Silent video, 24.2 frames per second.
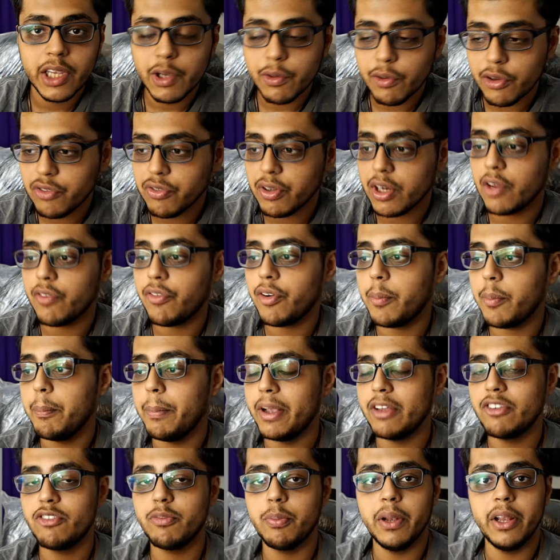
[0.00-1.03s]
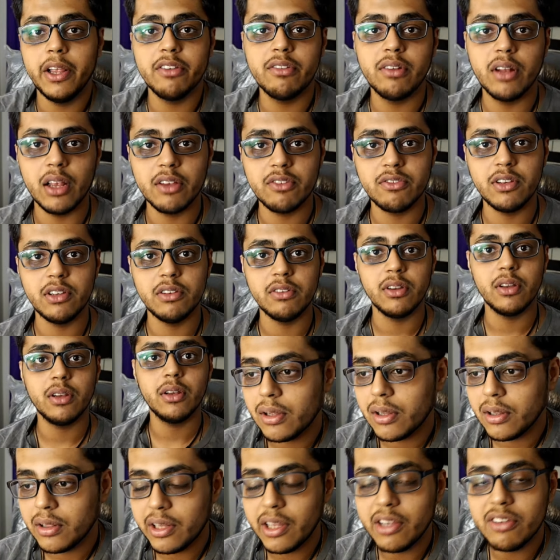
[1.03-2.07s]
He was one of our best players last season.
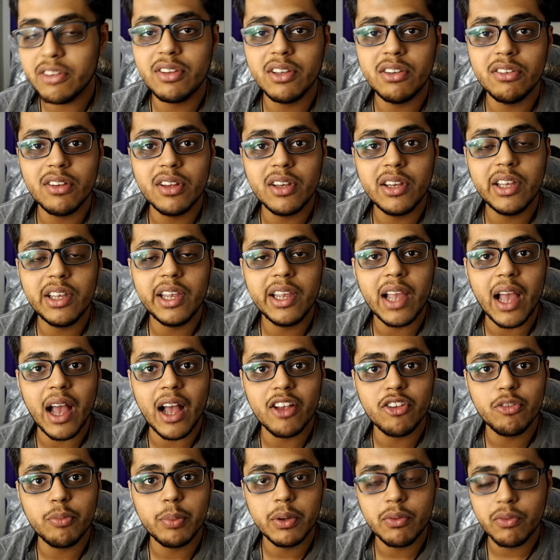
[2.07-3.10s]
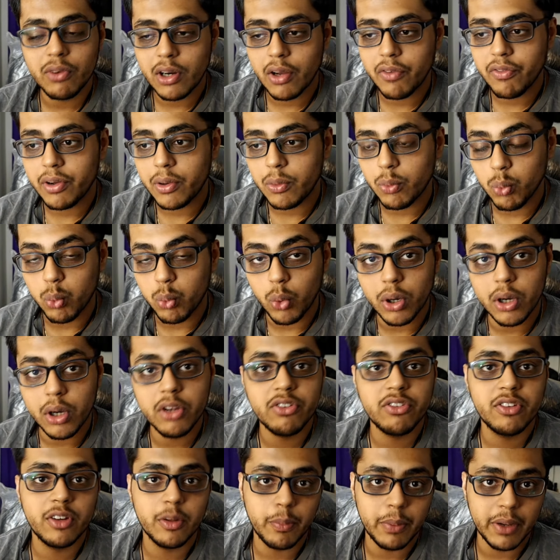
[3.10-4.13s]
This season, he has been one of our
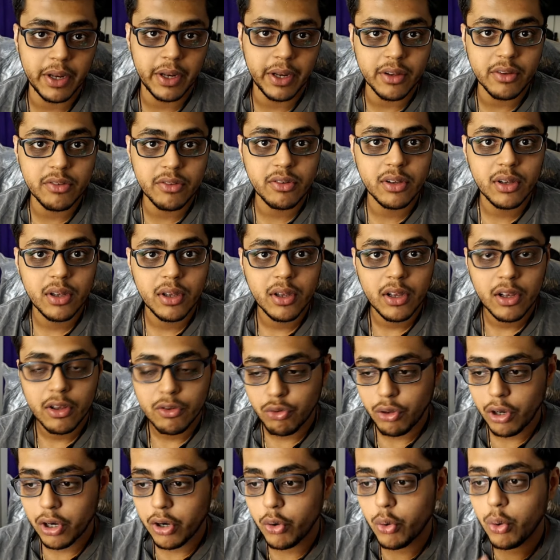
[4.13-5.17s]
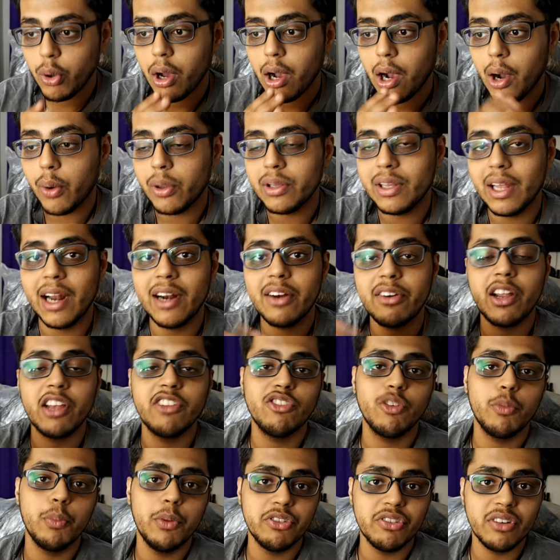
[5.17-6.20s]
worst players. So I don't know how that
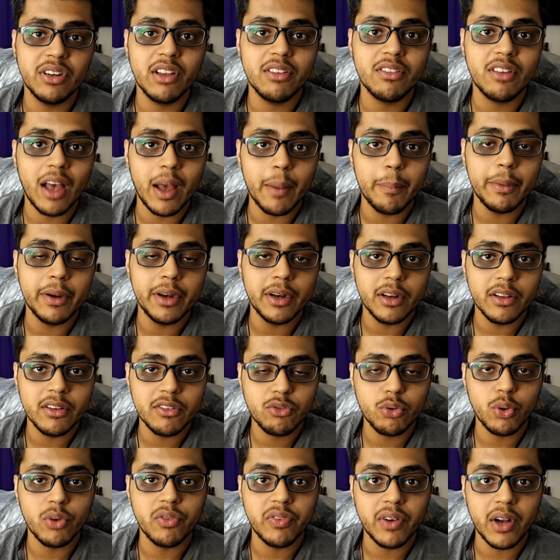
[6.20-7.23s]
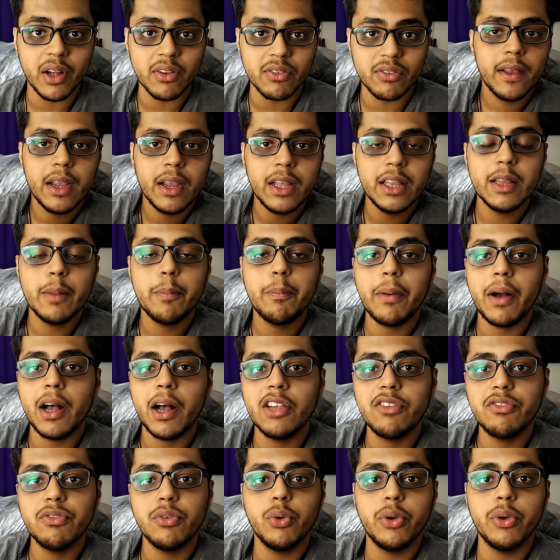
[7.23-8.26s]
transformation has happened so fast. In the
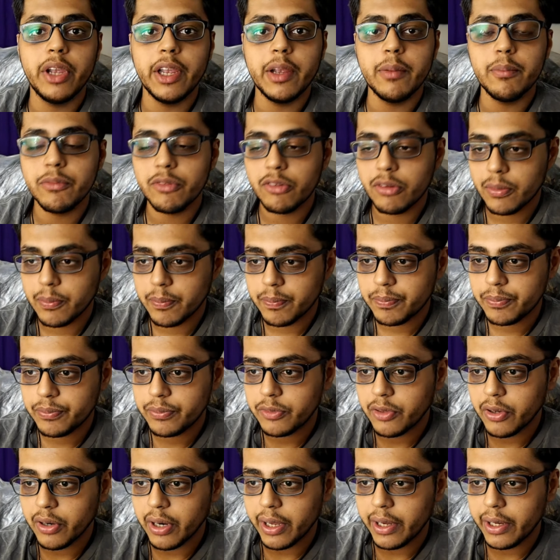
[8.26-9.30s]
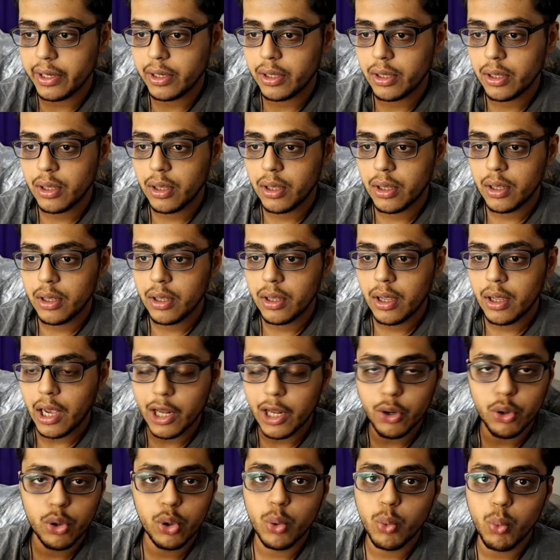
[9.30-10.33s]
past two games, right,
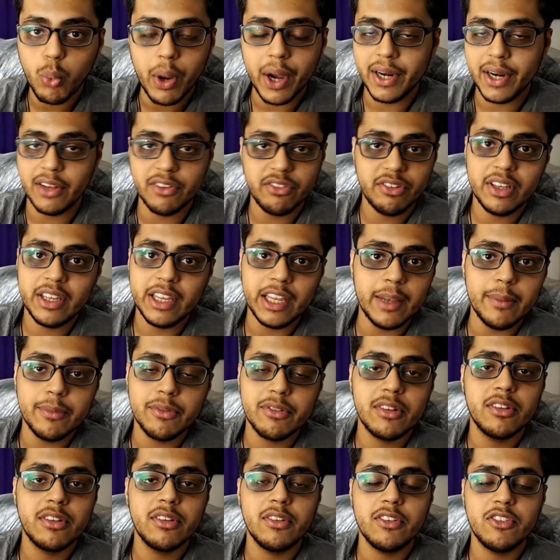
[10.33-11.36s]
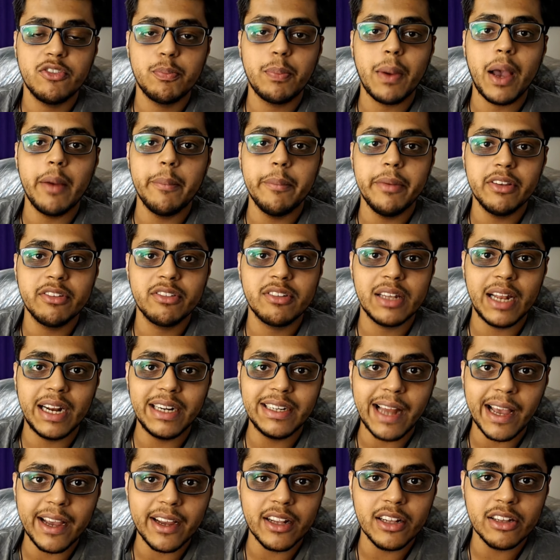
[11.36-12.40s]
I don't know why does he keep spamming
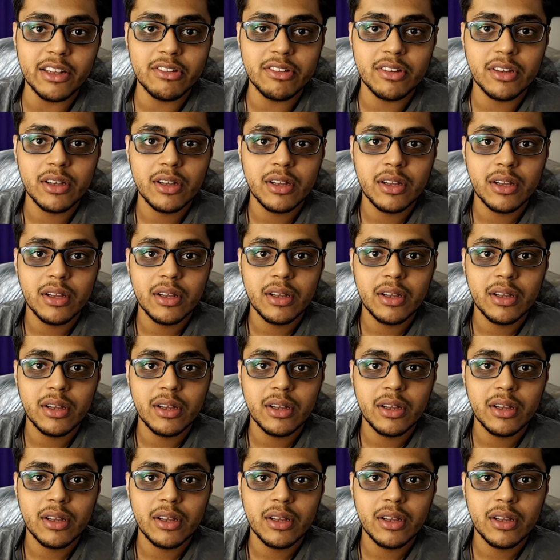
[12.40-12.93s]
slide tactics.